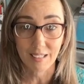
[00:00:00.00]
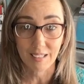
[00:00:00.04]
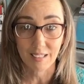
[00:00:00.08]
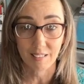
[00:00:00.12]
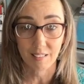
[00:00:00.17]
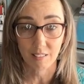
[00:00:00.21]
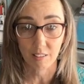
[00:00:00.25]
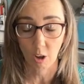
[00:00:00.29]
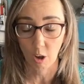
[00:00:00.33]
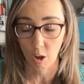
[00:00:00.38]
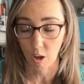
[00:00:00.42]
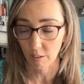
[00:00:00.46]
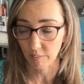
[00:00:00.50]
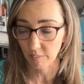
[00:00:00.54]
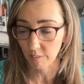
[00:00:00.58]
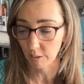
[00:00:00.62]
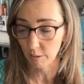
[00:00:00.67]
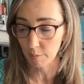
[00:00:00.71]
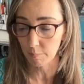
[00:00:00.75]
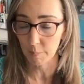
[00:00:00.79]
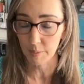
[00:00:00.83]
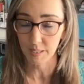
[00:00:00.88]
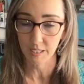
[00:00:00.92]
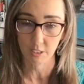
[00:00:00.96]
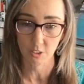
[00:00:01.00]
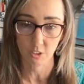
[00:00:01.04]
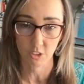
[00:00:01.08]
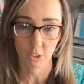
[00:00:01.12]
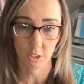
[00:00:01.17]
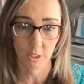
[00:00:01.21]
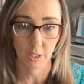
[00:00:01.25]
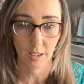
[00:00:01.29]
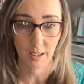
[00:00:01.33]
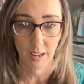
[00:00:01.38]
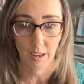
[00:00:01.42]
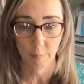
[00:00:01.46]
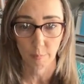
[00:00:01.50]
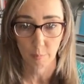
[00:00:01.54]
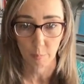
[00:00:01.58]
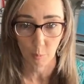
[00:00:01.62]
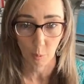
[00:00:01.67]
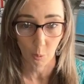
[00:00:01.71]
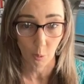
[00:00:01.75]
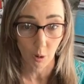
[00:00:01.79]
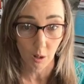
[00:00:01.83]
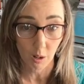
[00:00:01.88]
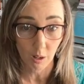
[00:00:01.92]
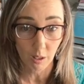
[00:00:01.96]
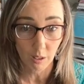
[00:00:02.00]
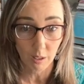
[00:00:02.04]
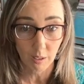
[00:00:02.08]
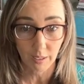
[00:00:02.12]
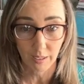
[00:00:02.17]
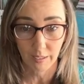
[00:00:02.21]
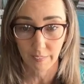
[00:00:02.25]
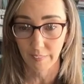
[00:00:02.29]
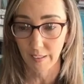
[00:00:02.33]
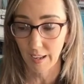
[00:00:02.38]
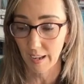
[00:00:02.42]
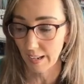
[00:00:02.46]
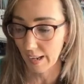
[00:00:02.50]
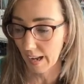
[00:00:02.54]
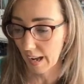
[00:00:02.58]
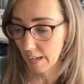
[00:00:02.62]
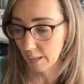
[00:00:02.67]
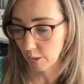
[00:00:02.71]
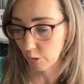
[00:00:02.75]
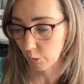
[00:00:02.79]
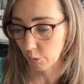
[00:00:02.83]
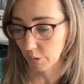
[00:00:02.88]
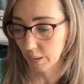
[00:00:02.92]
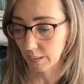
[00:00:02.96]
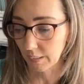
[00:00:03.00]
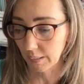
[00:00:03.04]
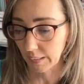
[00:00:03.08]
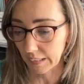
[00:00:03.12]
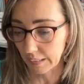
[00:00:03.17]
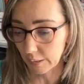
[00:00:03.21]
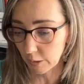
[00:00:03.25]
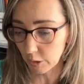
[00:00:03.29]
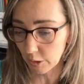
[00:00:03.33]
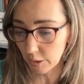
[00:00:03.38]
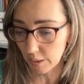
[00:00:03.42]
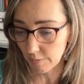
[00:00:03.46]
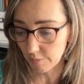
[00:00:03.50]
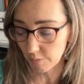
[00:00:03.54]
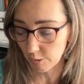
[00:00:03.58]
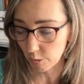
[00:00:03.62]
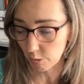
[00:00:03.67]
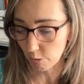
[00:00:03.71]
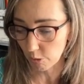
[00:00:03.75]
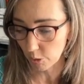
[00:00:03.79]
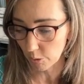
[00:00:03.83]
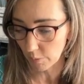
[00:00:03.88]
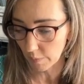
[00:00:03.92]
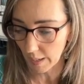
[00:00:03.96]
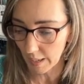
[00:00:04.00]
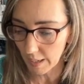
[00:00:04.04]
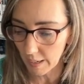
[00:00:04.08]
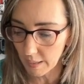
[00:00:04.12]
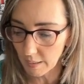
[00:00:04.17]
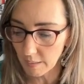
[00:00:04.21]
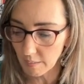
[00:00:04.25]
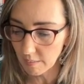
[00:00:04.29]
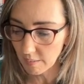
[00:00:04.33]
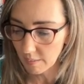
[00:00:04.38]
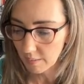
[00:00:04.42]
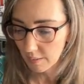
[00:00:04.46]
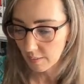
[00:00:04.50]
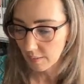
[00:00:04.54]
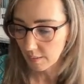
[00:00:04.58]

it's awesome because you're going to have more in that category later if you do that.